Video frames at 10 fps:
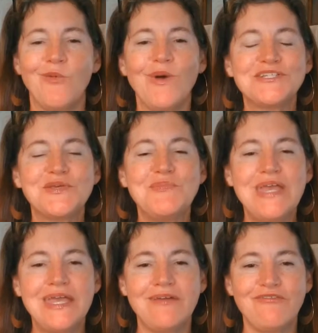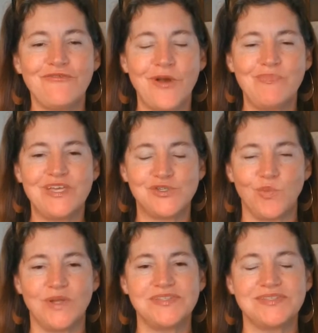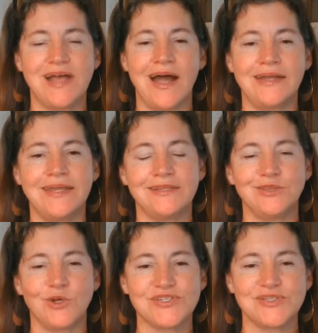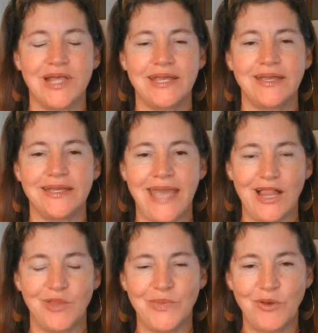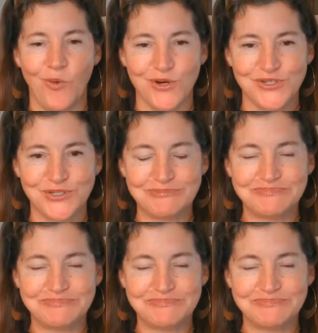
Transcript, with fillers: Well, to me, from this one side, it looks like a galloping horse.